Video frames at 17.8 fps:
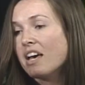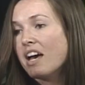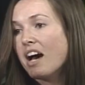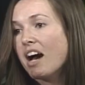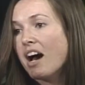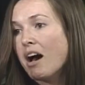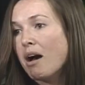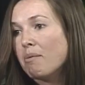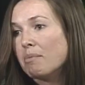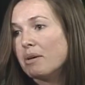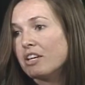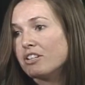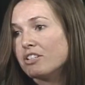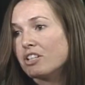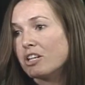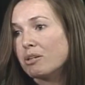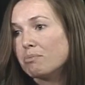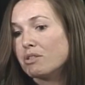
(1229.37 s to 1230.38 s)
in
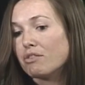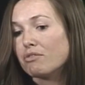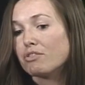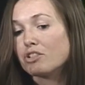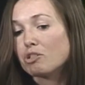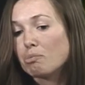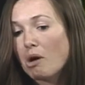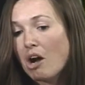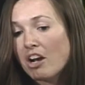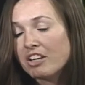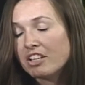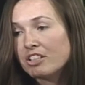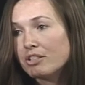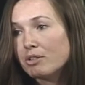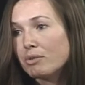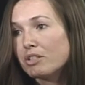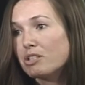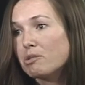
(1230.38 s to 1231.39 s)
terms of responding
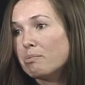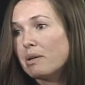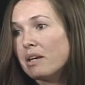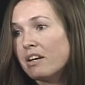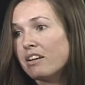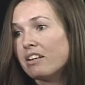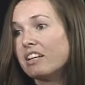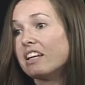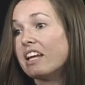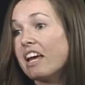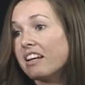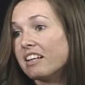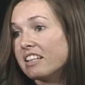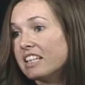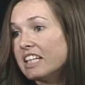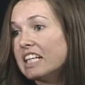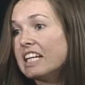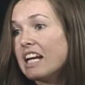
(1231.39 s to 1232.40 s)
to a spill and
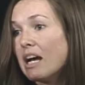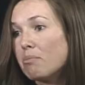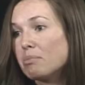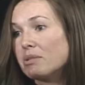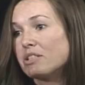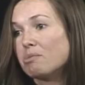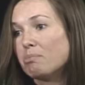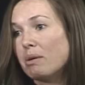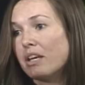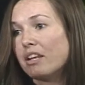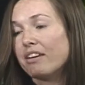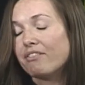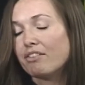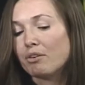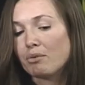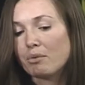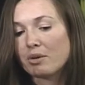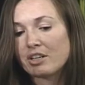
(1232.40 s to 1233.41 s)
cleaning up a spill
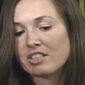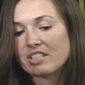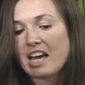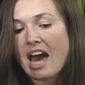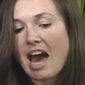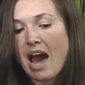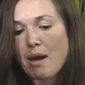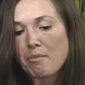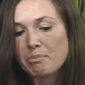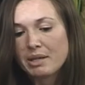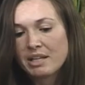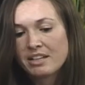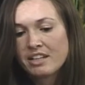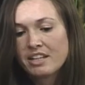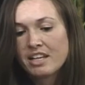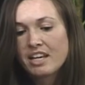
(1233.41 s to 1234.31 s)
if it were to happen.